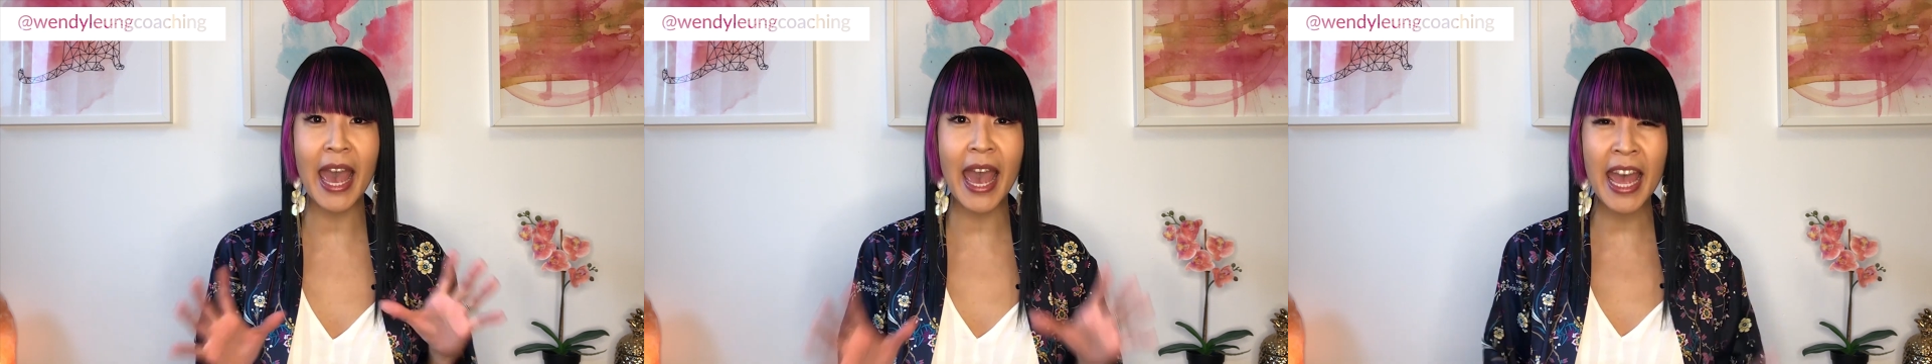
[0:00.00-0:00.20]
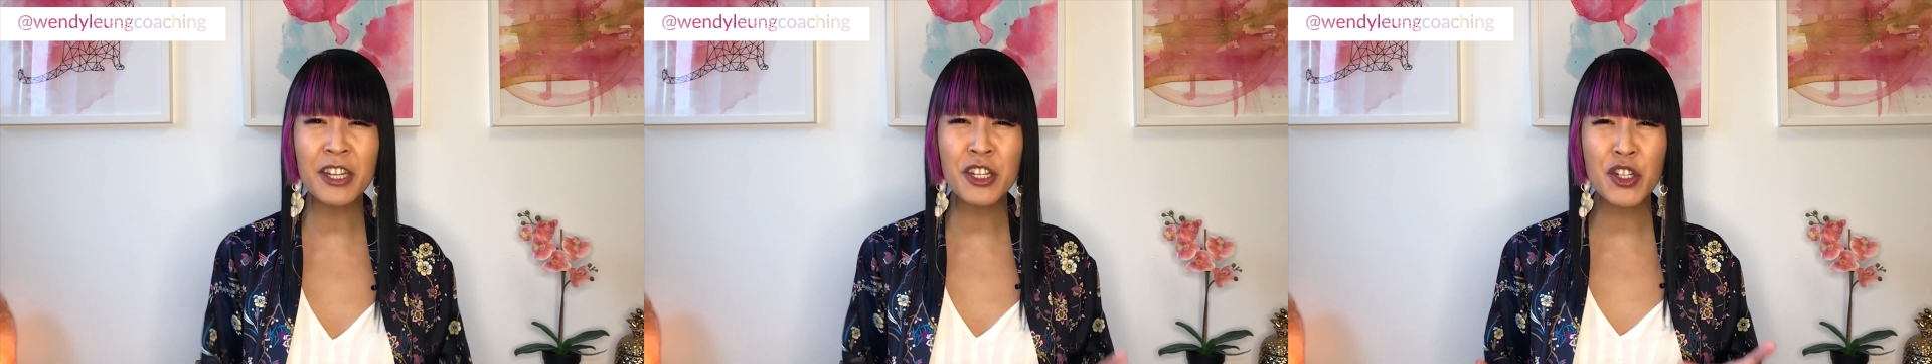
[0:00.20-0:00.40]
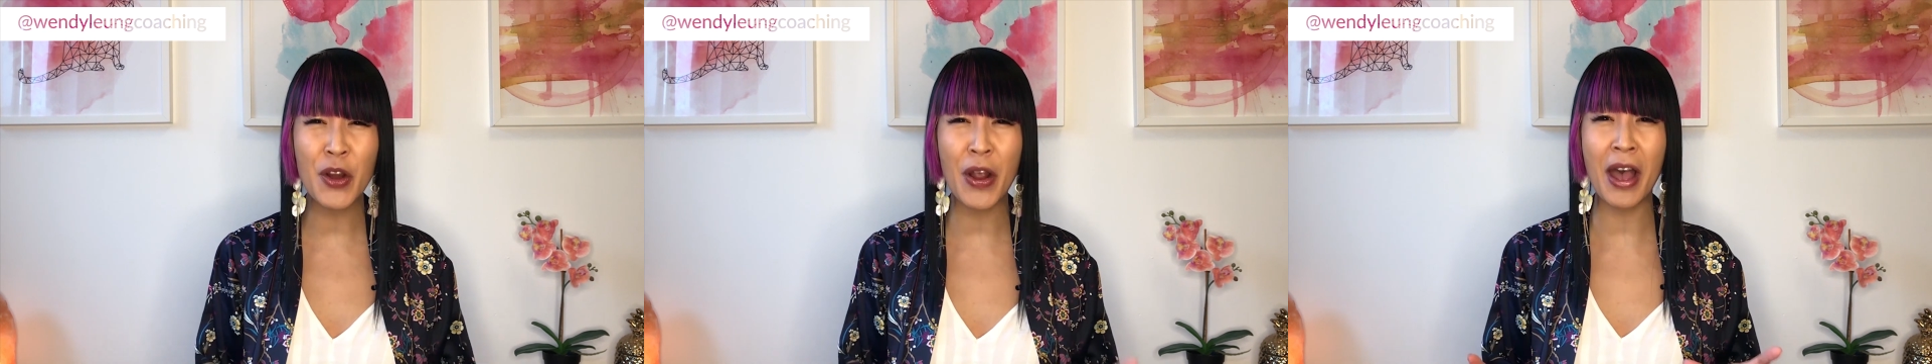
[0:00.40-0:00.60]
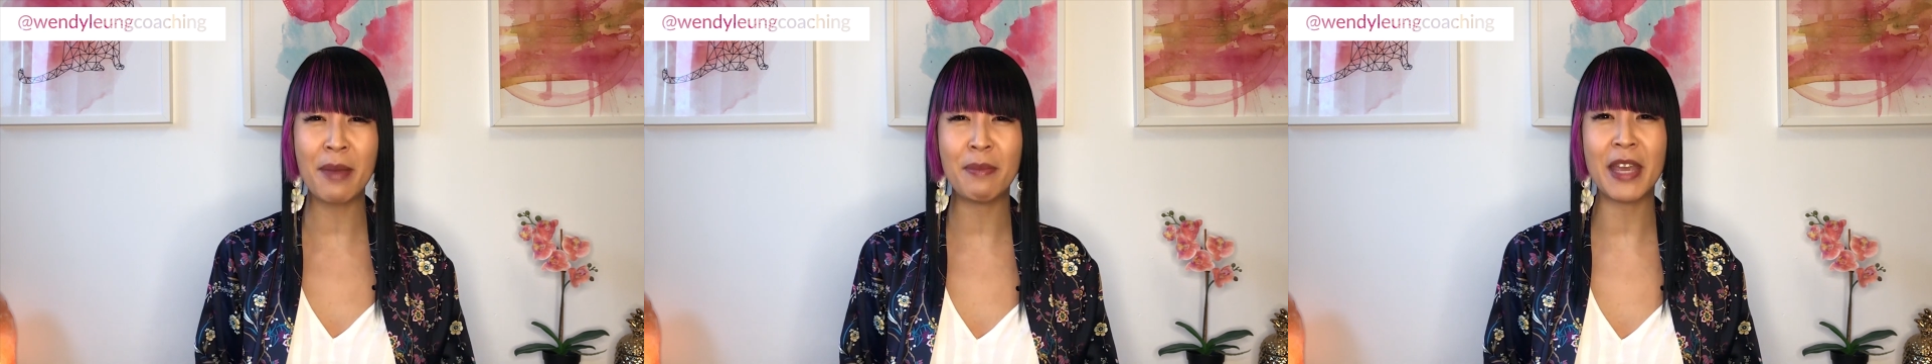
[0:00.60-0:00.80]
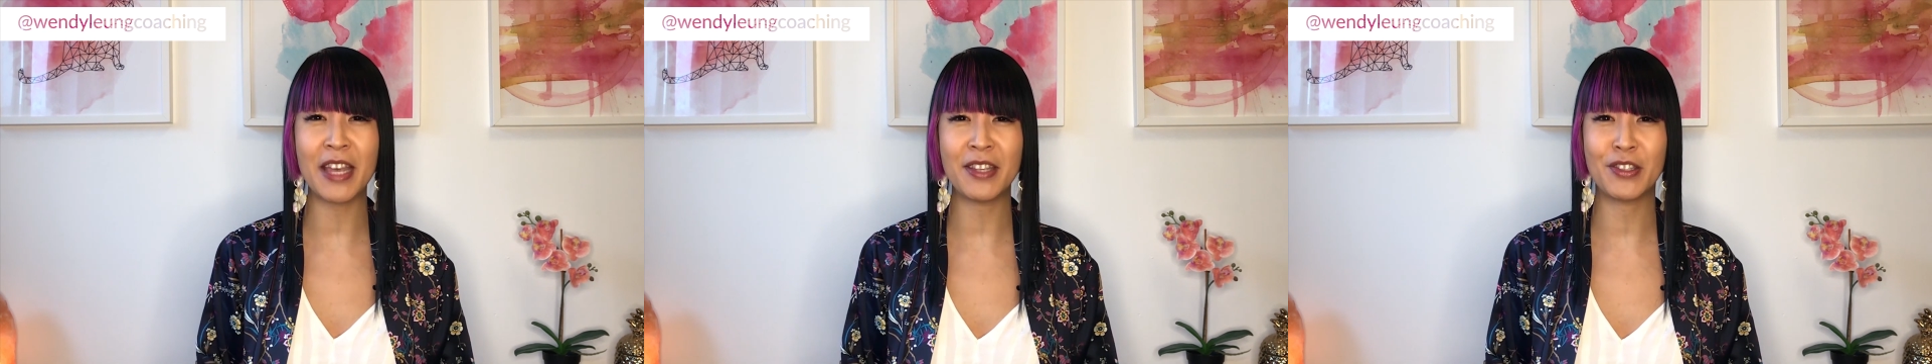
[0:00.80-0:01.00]
end your
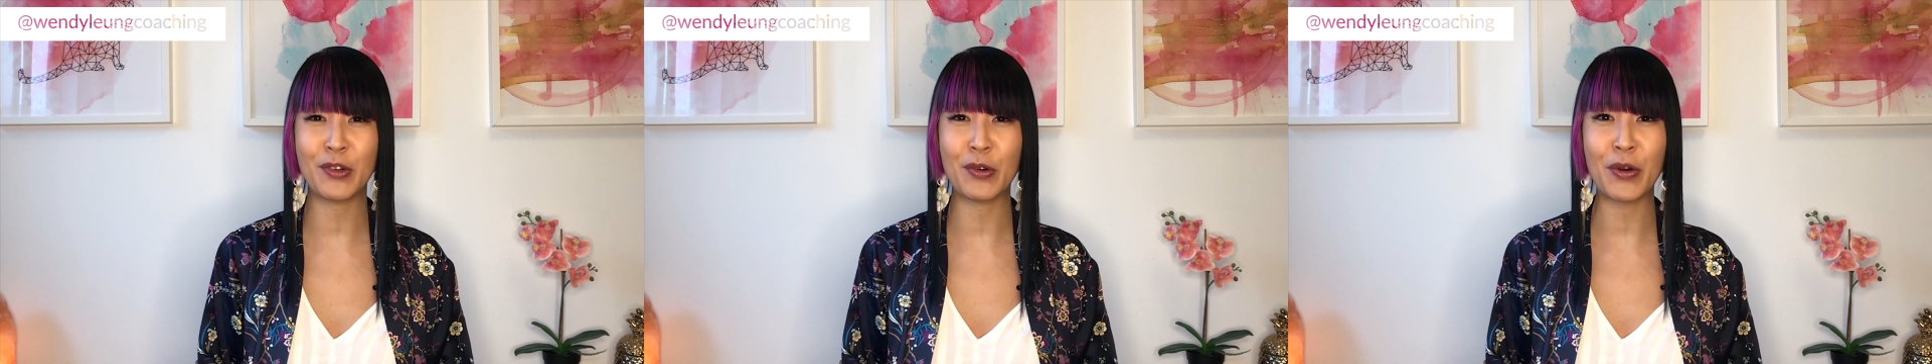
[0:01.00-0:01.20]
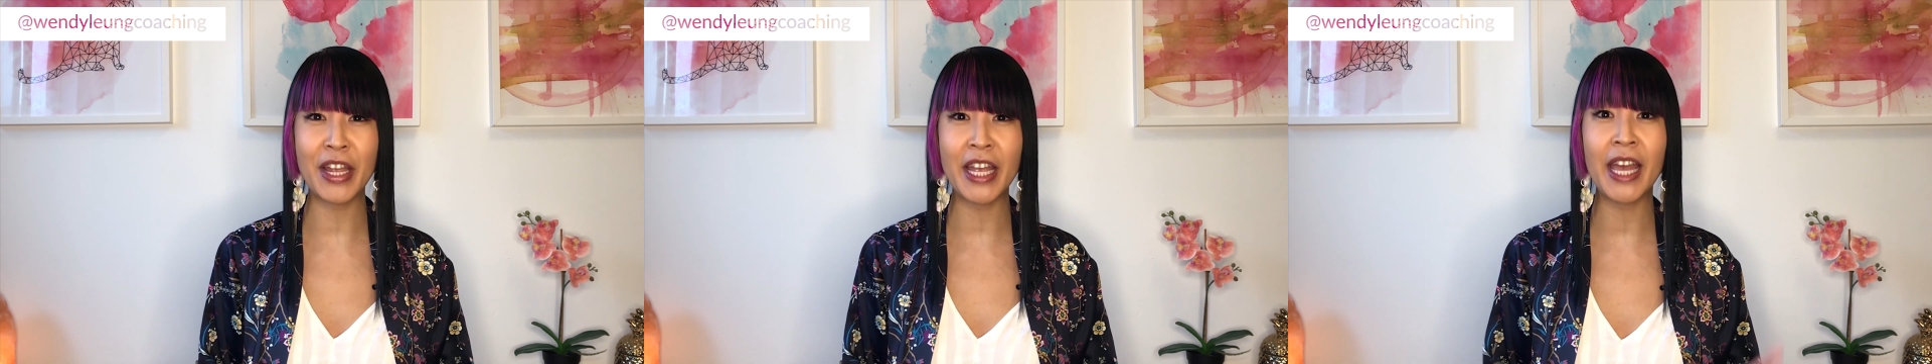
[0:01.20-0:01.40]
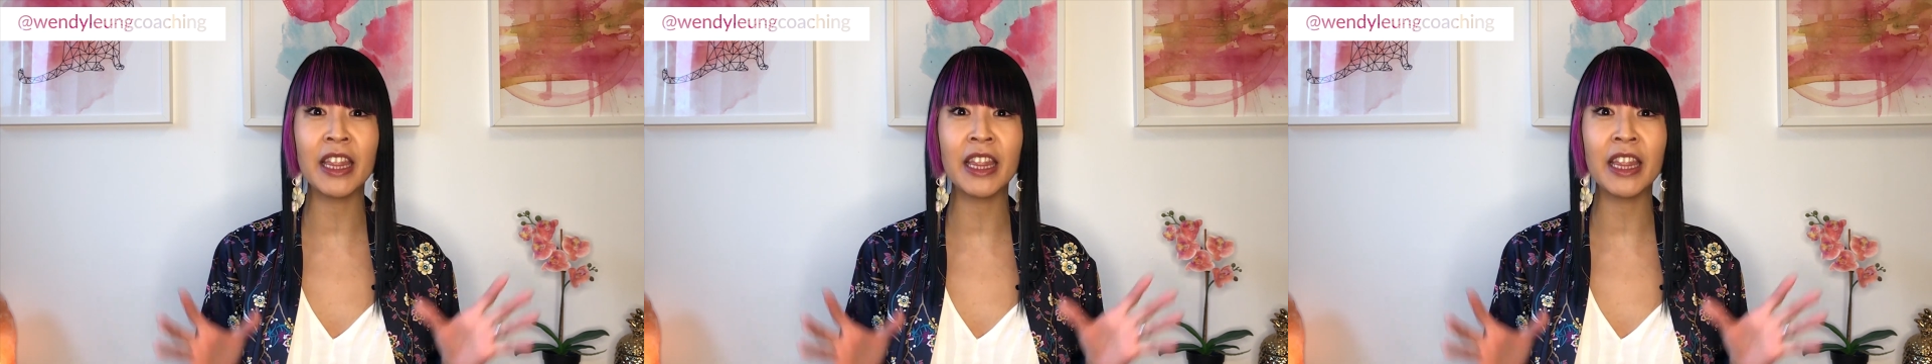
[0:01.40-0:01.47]
IBS story